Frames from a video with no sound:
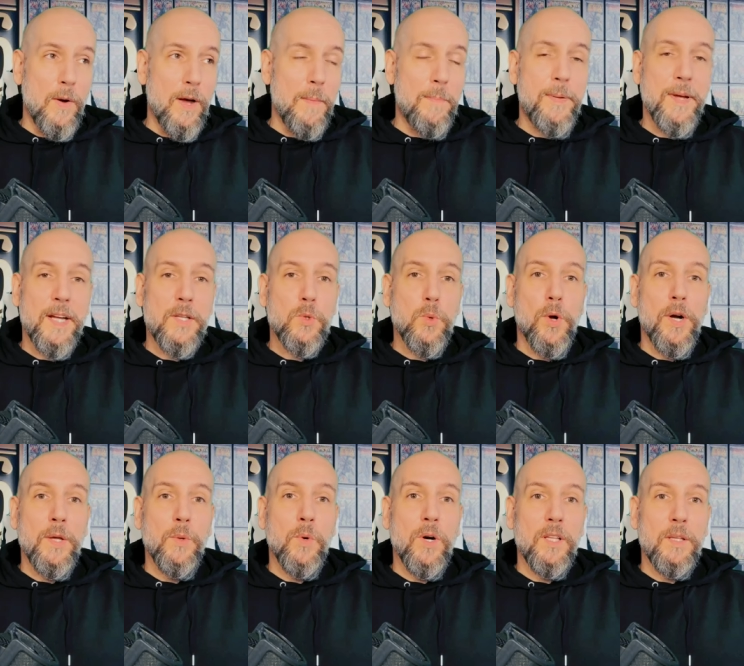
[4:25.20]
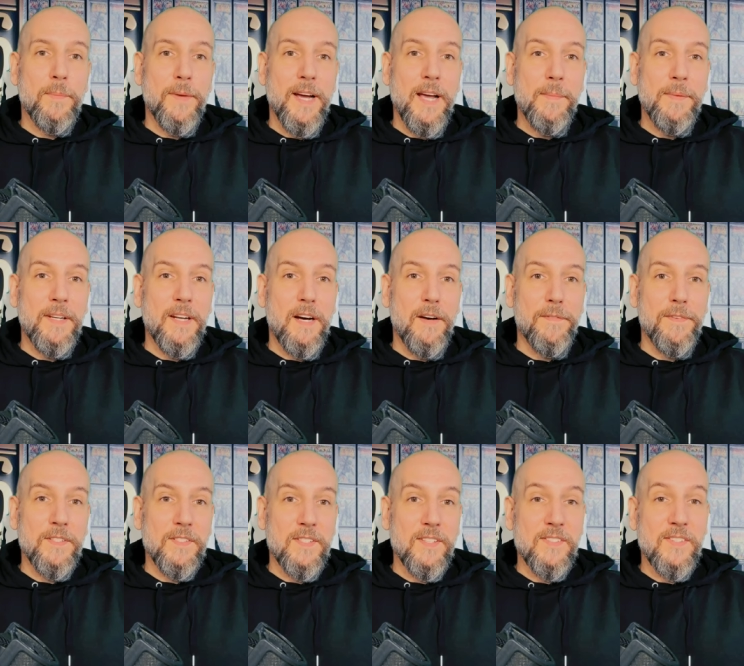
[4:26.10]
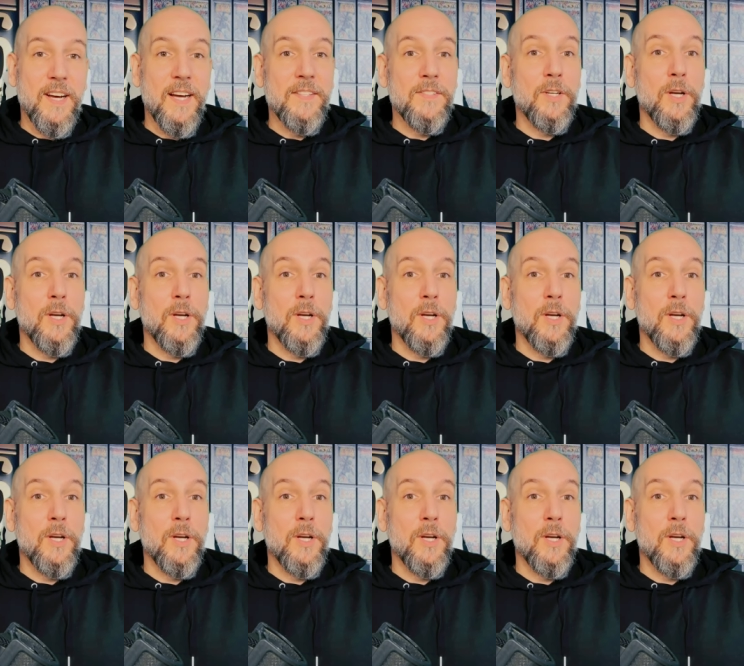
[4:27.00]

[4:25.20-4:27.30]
at pick 21, the Miami Dolphins decide to